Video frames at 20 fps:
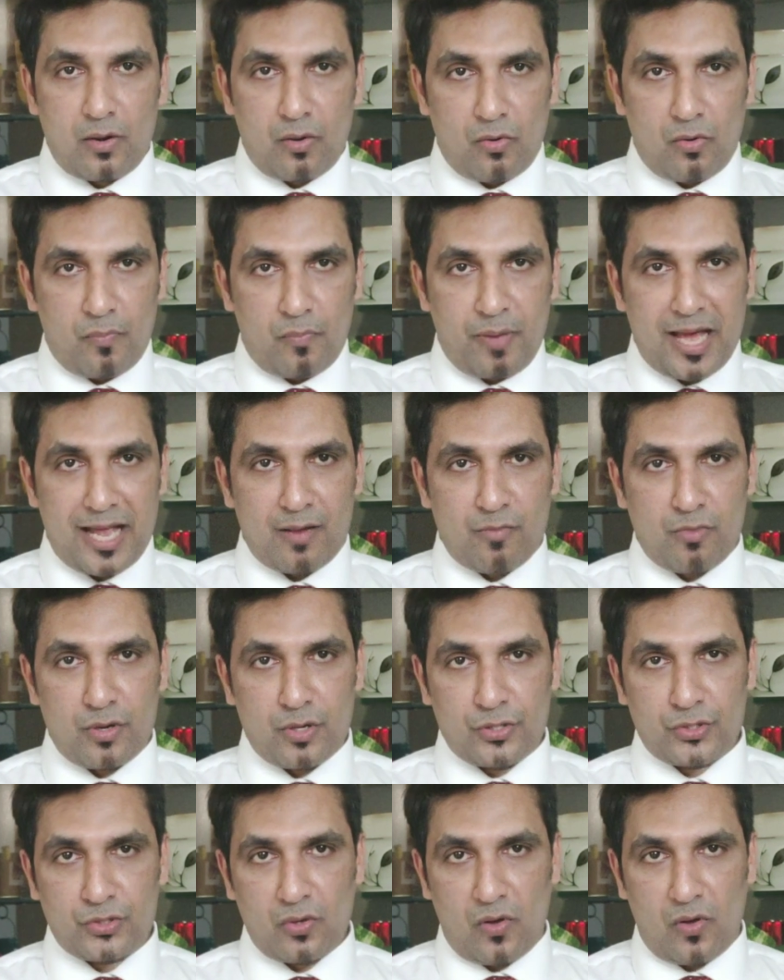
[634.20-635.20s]

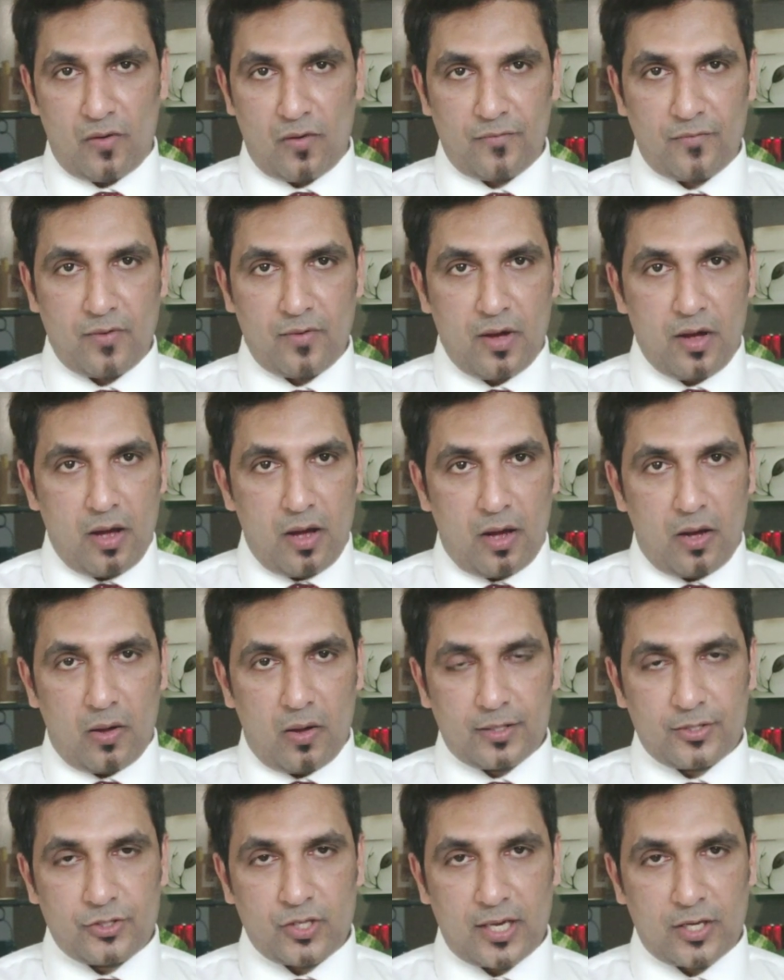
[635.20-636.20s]
parameters of all
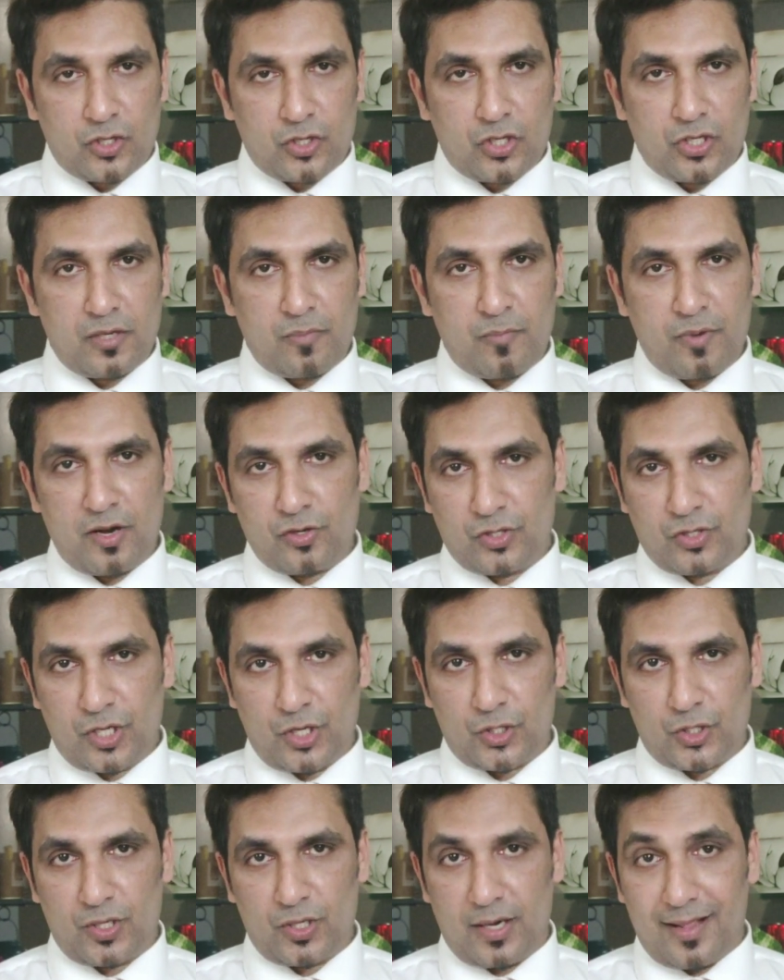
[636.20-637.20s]
this accent
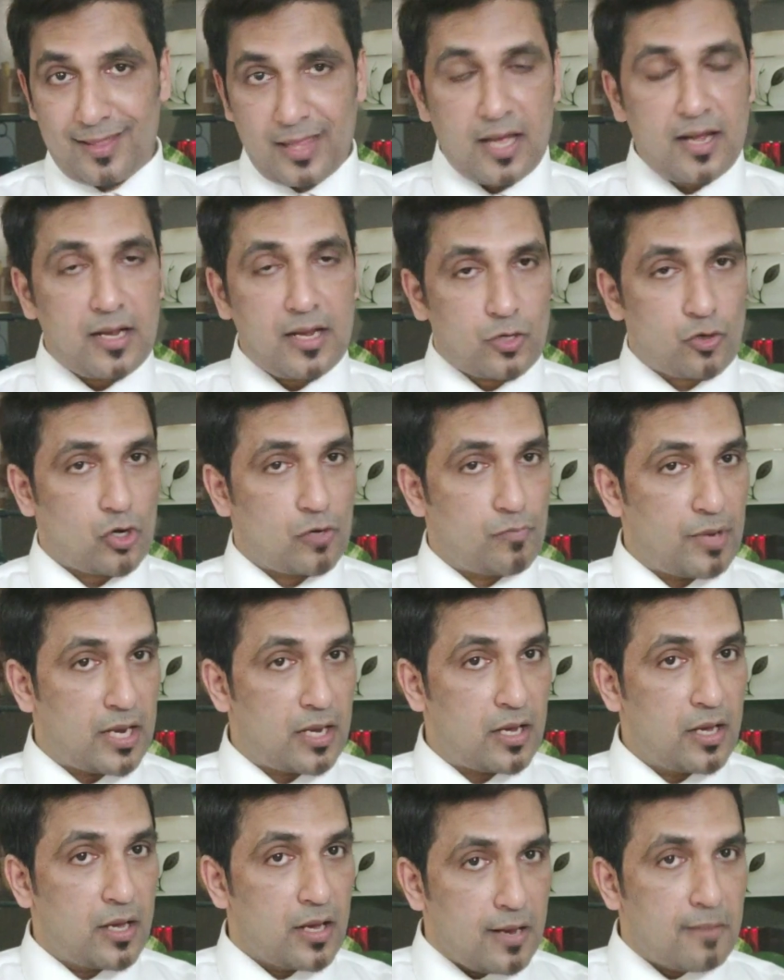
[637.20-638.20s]
pronunciation. Then it will be
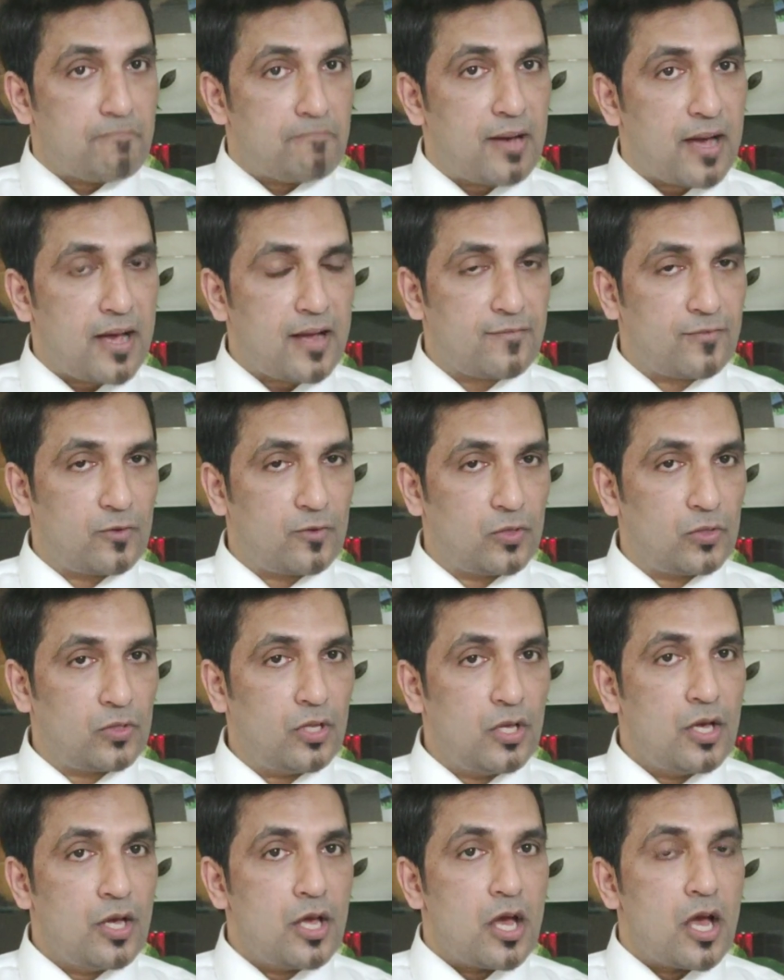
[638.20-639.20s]

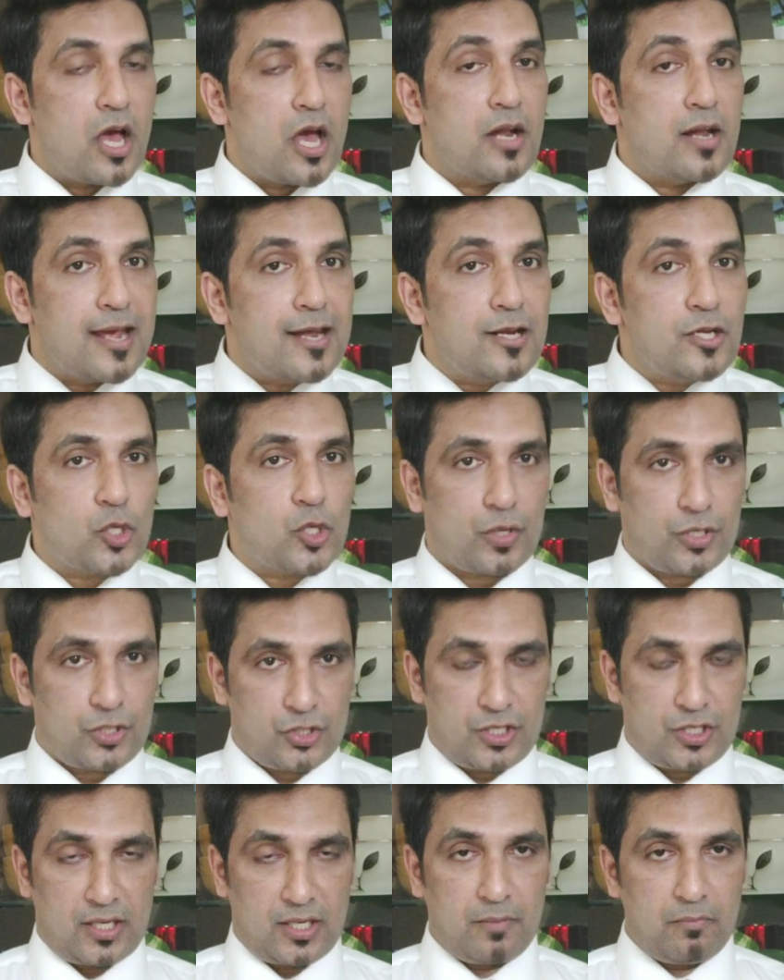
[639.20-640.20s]
impactful and
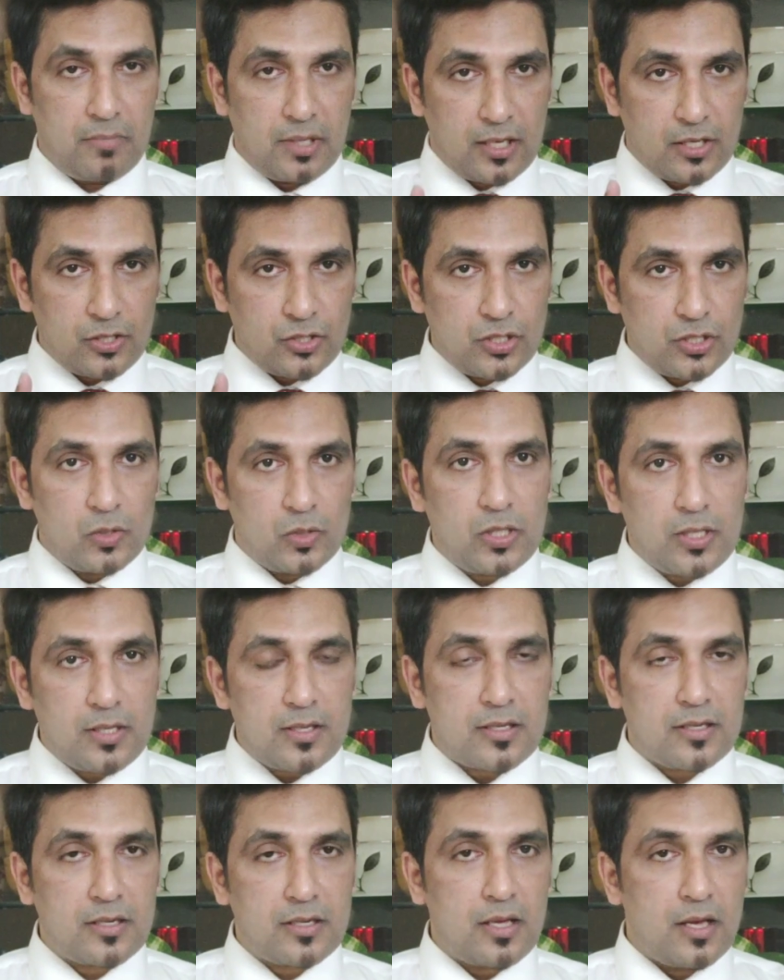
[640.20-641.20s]
interesting because you
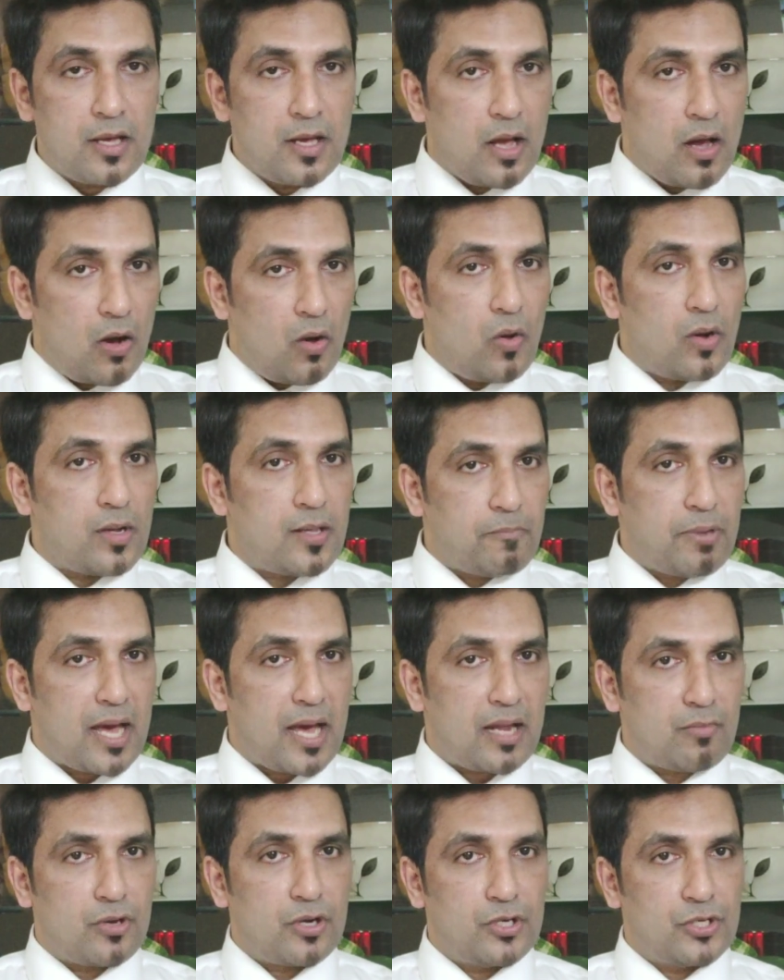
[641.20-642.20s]
learn all the
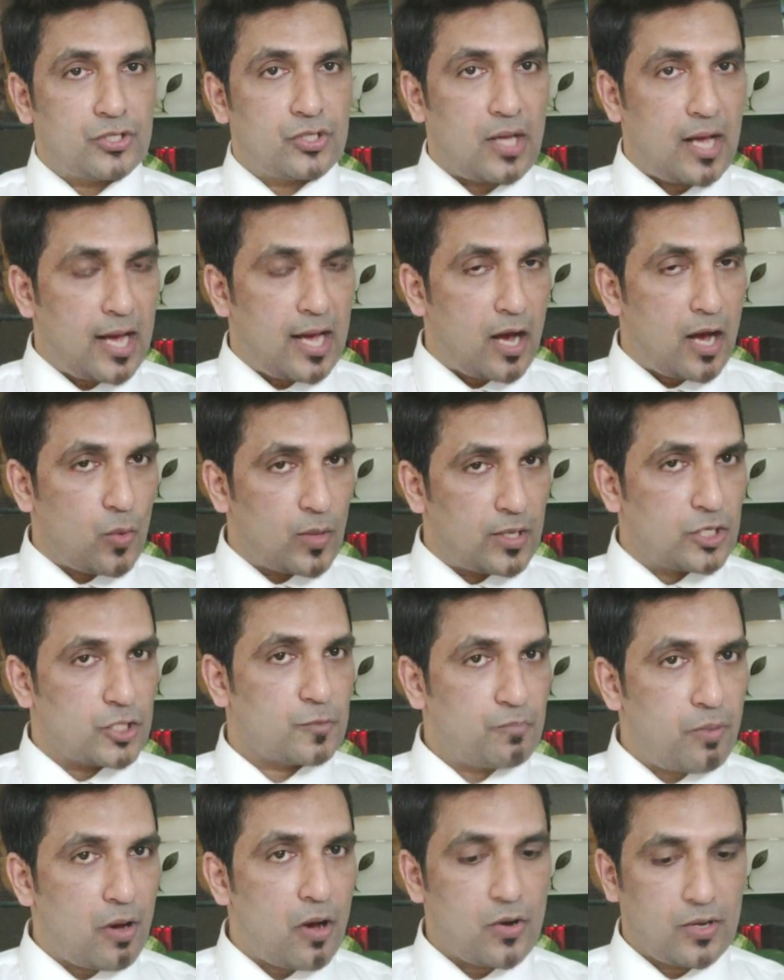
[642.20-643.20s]
parameters how it is
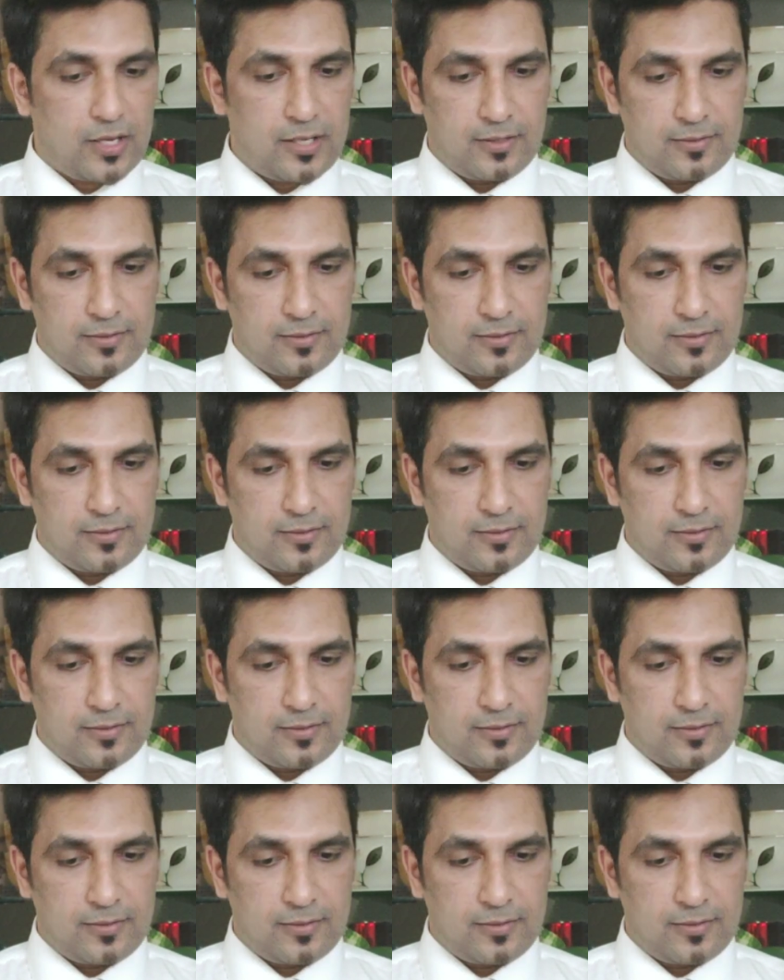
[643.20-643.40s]
spoken.